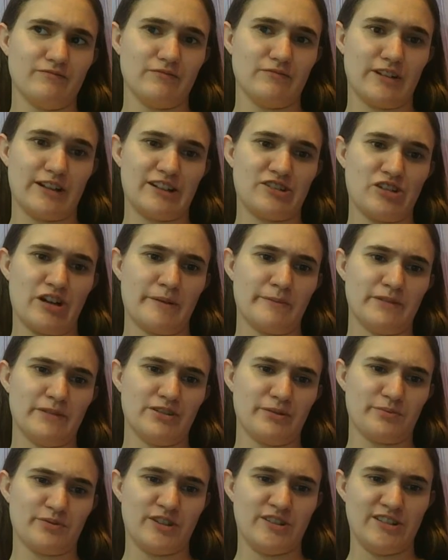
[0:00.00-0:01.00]
like Andromeda's
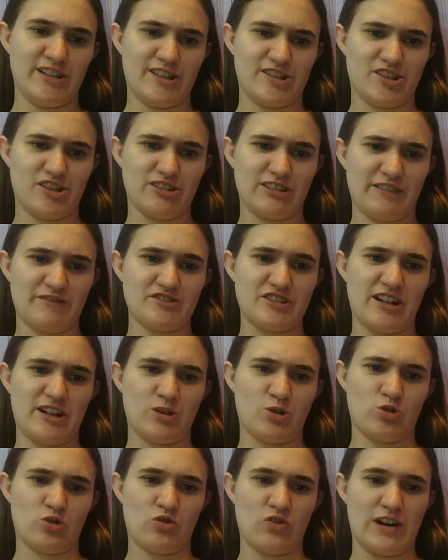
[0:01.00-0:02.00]
a princess, she's up chained
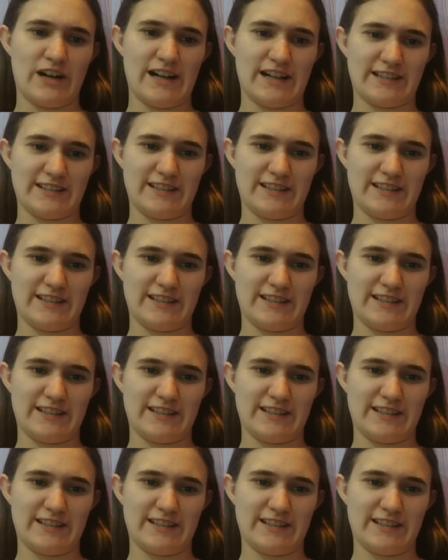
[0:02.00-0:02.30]
to a rock,